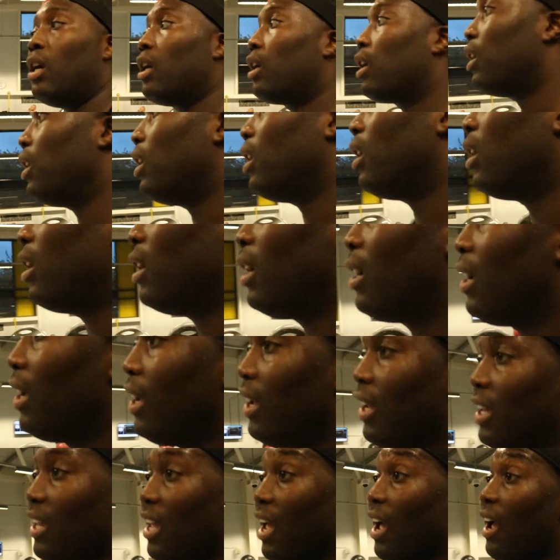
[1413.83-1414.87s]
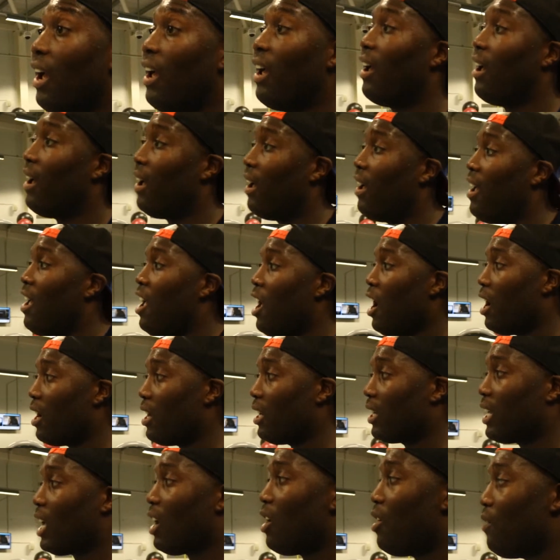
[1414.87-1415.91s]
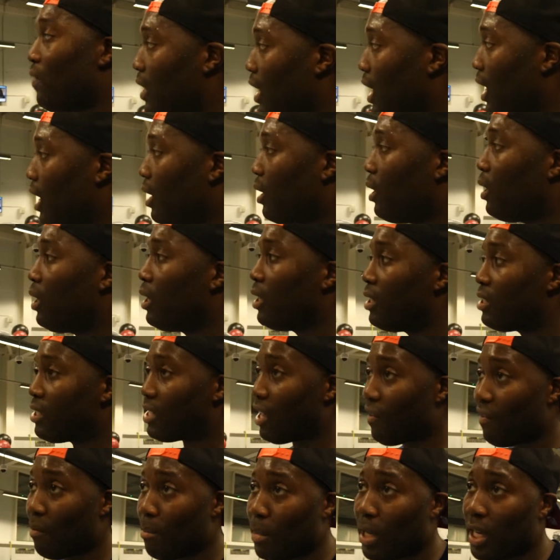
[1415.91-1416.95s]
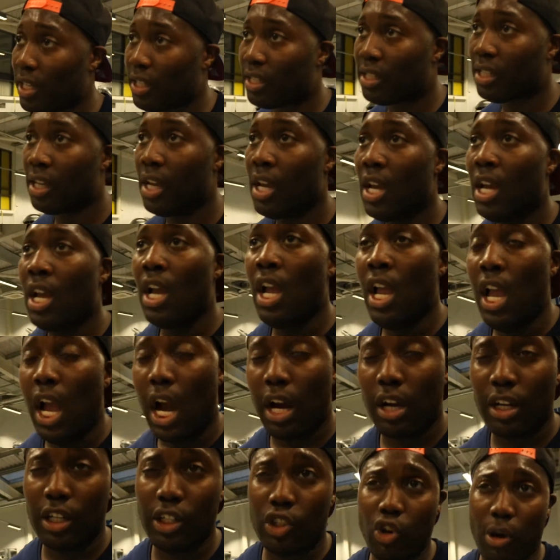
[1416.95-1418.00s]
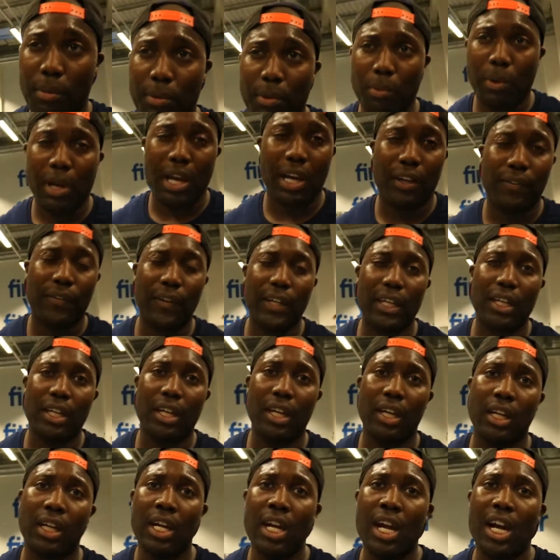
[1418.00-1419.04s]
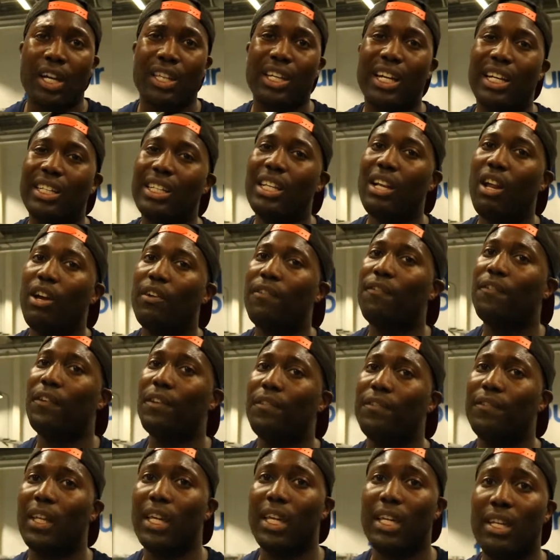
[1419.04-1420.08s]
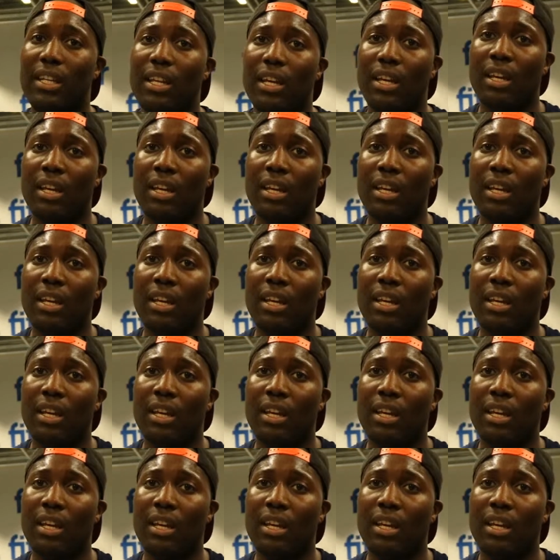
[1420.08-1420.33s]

Gonna go over there. 7 minutes. I'm gonna drop the weight. I think I did like 15